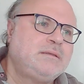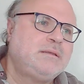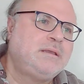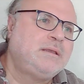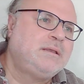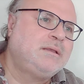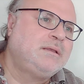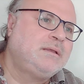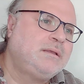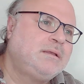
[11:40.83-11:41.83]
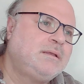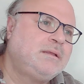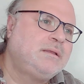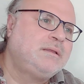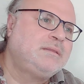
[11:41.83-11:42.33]
Uh,
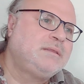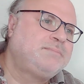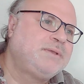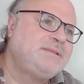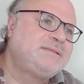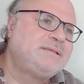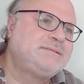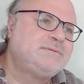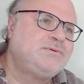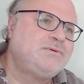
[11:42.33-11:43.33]
the princess